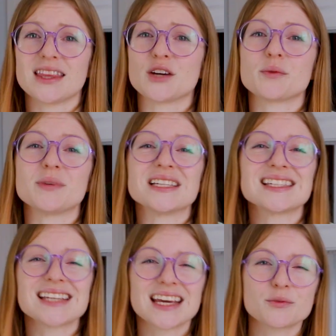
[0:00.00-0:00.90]
There would be
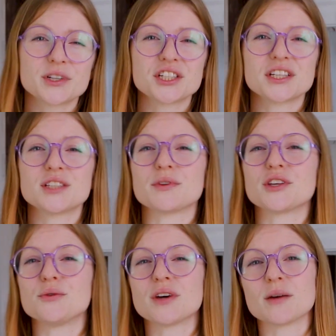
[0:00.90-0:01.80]
sandwiches with
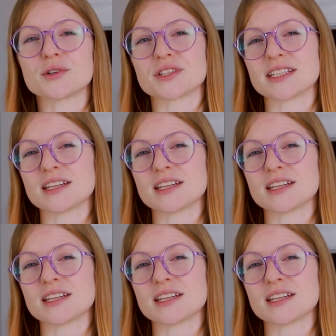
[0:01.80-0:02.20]
cucumbers and